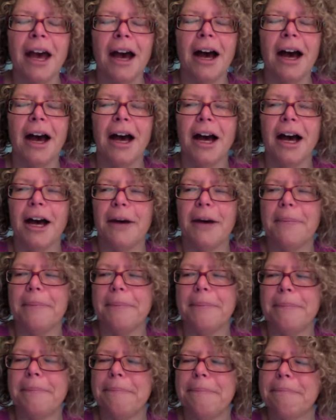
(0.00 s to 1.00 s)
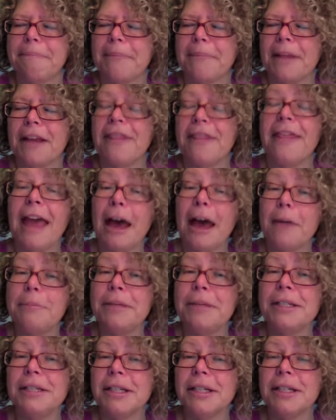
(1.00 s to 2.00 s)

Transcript: That particular pattern is